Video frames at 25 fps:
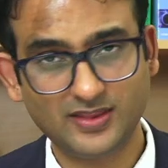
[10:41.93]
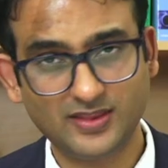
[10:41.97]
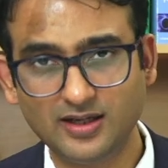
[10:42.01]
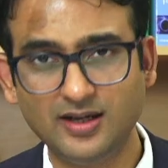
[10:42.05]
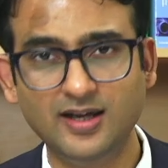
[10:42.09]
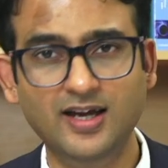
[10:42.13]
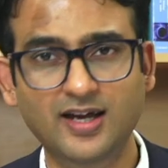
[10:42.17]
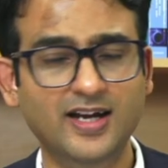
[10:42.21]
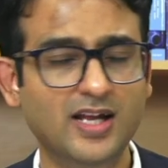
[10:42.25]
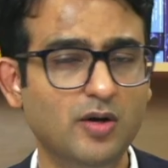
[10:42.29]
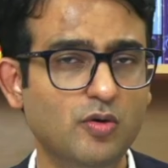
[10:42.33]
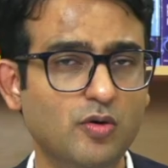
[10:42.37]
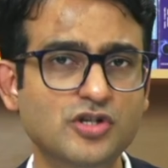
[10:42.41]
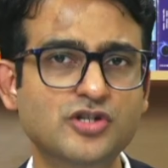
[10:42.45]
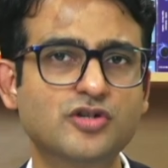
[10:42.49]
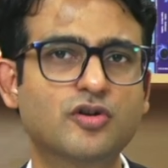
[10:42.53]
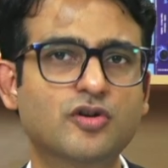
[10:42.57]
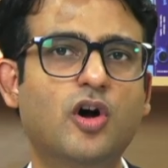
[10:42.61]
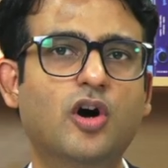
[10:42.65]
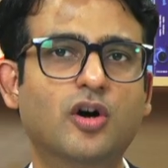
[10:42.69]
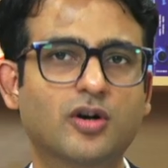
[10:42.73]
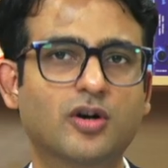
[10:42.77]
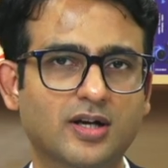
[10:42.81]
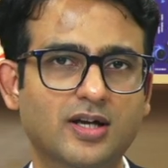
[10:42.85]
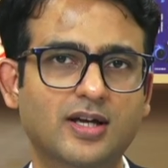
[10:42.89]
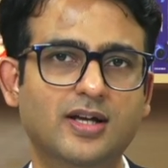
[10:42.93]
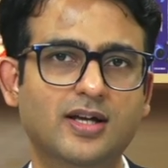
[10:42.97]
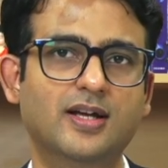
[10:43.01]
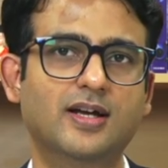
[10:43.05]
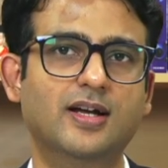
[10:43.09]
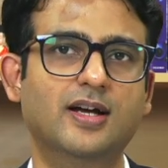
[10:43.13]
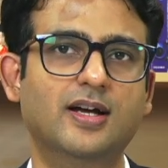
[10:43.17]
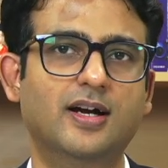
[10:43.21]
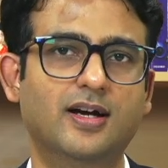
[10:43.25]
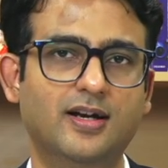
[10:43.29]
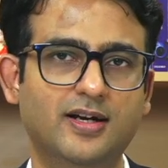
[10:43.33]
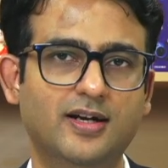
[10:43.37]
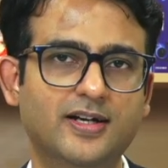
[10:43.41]
And I was wrong.
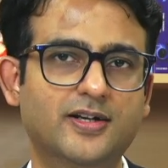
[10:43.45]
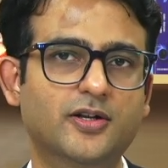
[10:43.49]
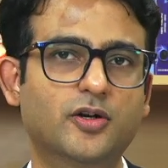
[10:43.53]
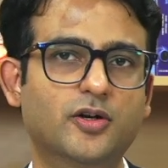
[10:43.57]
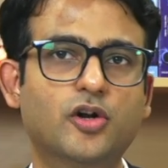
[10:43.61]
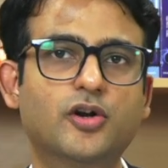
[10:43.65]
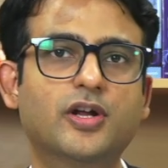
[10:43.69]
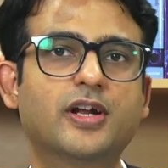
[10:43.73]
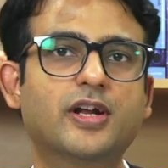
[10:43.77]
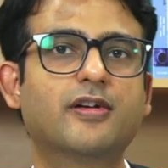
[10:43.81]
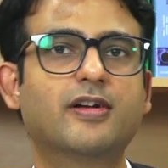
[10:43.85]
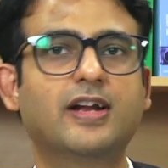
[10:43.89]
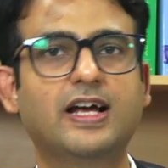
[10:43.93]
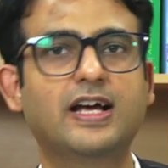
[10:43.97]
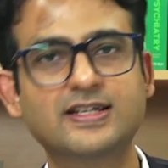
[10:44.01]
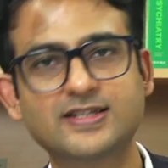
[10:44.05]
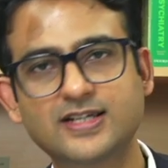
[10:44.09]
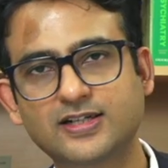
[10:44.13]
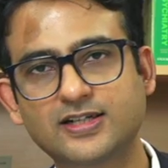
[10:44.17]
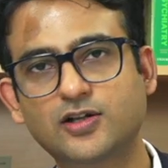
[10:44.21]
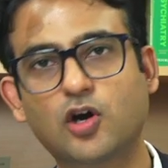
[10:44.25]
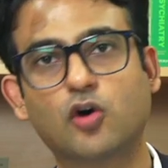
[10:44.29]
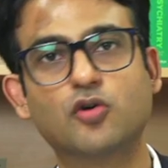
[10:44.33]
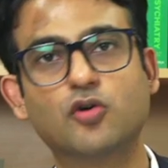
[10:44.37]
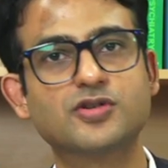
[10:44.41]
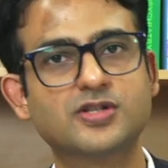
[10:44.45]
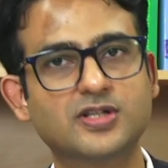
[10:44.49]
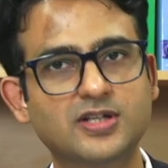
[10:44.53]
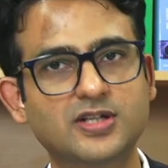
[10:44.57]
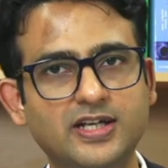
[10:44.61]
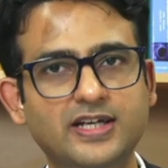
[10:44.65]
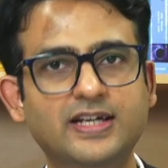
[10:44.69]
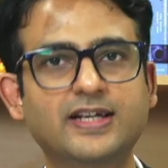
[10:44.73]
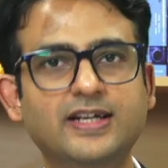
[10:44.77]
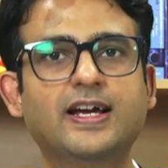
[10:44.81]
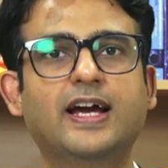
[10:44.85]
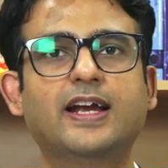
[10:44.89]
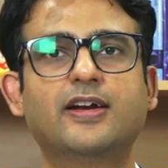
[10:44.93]
Later on, I realized that
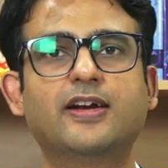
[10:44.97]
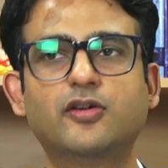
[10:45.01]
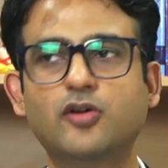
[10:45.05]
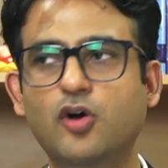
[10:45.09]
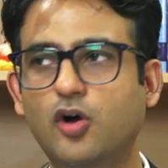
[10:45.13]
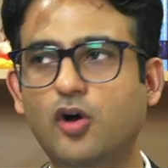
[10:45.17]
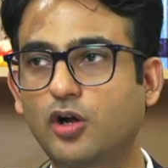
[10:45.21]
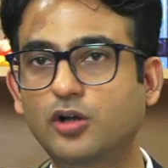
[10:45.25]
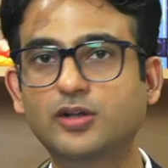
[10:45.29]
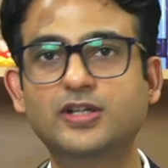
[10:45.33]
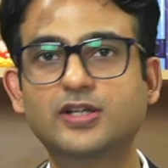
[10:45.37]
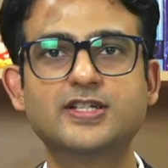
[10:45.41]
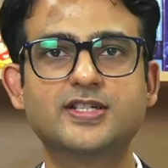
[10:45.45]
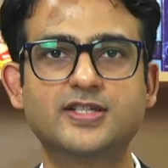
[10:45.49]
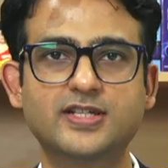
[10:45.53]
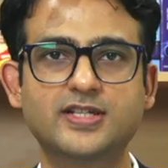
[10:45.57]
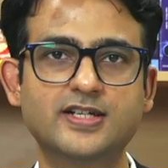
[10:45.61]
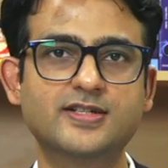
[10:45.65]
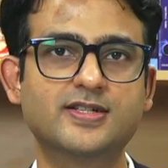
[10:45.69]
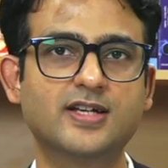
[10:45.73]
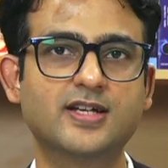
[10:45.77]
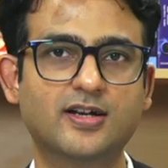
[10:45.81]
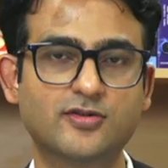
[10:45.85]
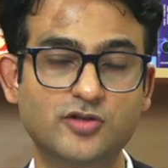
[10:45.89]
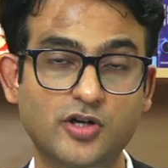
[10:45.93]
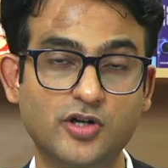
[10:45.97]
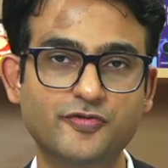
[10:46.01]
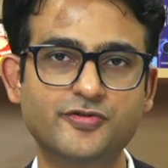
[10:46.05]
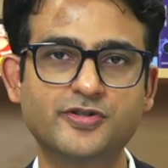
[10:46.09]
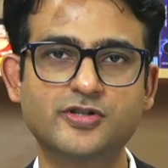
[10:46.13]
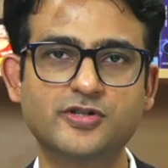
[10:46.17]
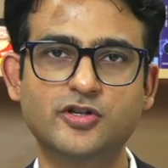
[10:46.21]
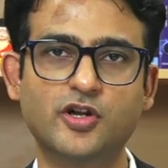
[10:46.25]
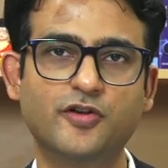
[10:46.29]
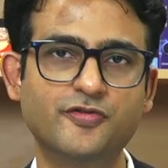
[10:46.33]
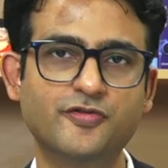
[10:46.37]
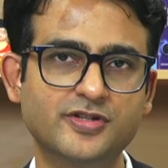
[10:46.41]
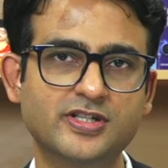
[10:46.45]
counseling and you know all these things are soft
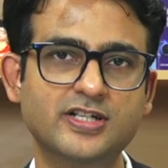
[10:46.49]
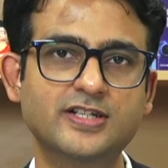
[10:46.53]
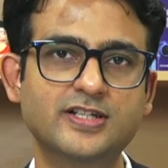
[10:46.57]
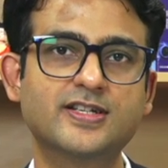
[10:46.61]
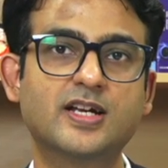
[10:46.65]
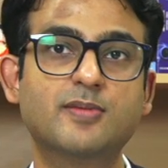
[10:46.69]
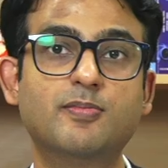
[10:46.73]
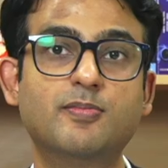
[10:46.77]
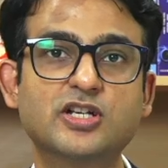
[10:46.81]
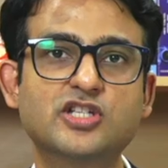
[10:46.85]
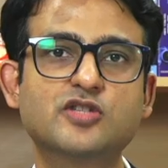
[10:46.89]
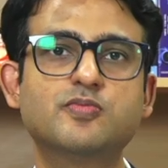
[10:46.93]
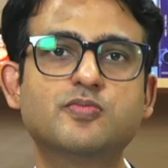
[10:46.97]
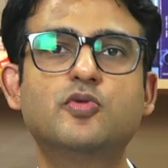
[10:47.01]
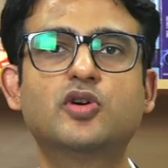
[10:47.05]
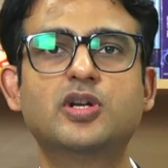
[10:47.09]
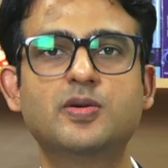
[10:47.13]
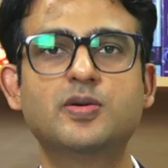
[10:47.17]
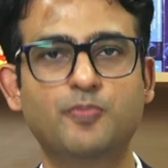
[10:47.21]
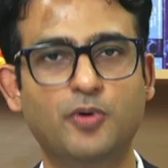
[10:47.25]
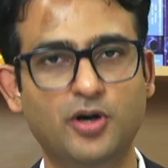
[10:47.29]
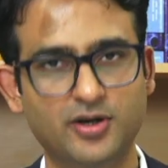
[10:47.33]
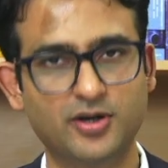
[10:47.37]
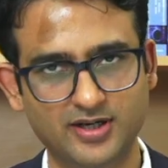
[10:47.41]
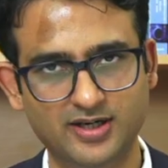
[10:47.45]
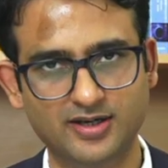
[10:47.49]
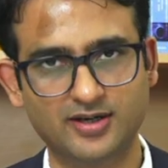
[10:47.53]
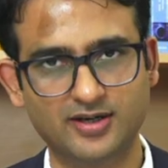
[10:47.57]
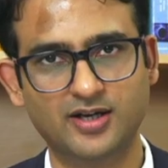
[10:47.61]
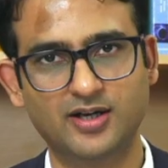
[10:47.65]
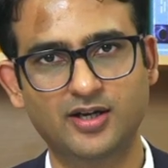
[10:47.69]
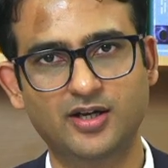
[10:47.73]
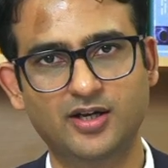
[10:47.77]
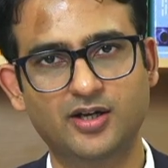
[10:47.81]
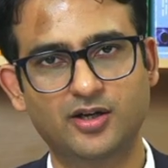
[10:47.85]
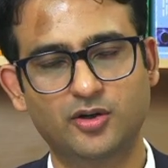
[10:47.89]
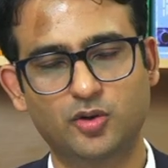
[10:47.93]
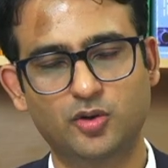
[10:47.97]
soft skills are much more important.
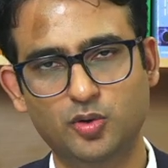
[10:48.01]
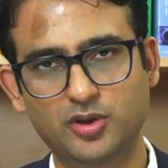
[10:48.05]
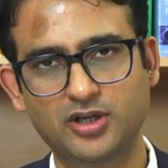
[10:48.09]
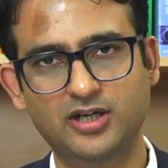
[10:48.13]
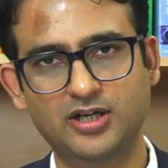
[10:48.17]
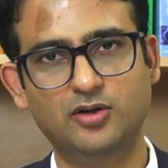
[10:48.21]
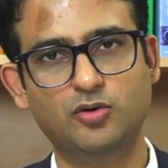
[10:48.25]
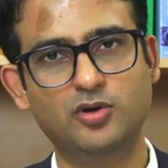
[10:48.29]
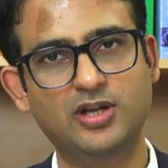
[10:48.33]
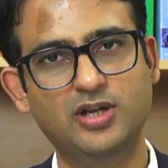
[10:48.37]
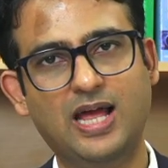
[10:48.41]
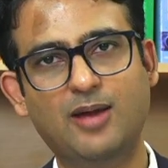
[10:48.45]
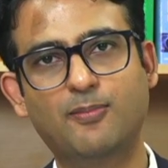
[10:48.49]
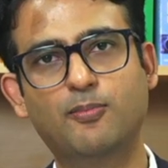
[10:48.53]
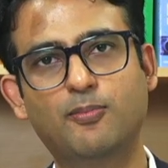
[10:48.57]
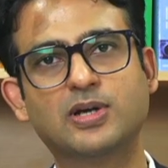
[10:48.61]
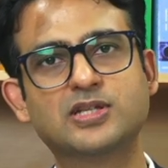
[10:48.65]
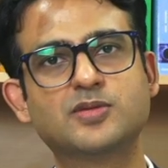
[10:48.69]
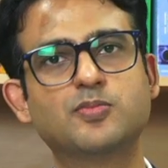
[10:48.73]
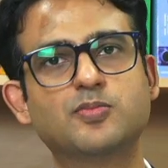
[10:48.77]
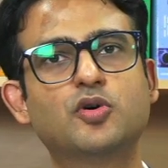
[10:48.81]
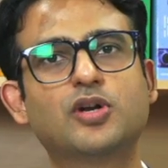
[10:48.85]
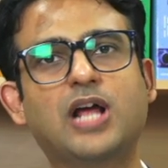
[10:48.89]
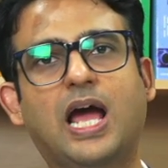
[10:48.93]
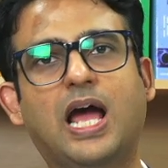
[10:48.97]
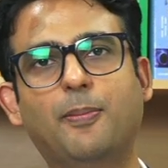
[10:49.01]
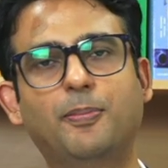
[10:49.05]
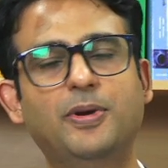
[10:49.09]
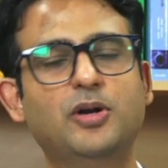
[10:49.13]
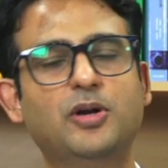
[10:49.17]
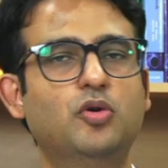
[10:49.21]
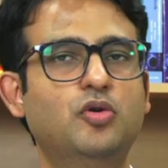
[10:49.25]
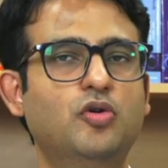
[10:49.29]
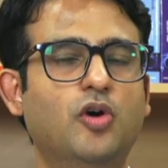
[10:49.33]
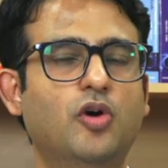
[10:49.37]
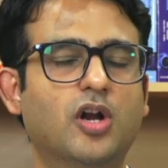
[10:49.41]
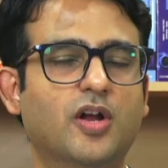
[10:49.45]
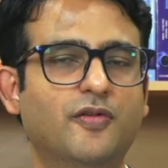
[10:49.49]
Today, today I'm much more happy
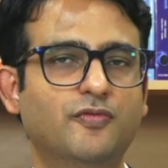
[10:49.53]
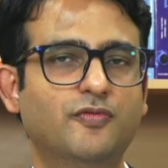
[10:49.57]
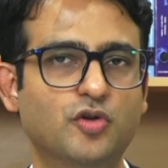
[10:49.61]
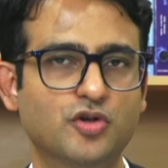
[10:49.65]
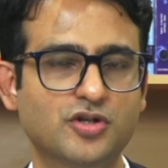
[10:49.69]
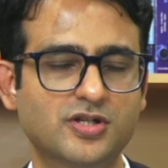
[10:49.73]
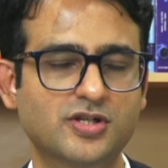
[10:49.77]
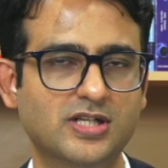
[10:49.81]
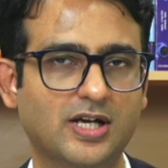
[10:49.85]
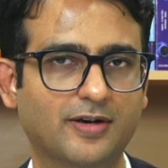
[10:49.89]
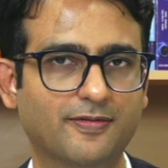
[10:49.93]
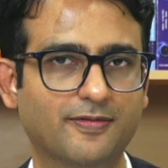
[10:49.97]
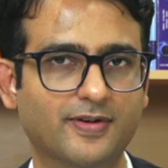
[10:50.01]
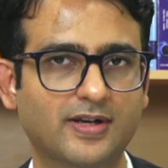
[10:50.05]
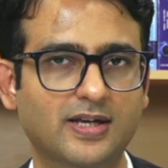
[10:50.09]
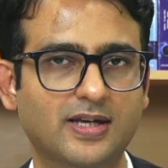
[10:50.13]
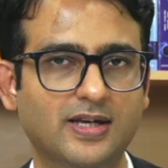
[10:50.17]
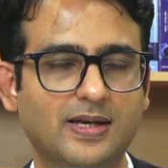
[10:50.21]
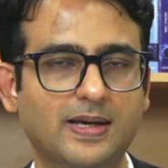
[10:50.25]
doing all of those stuff.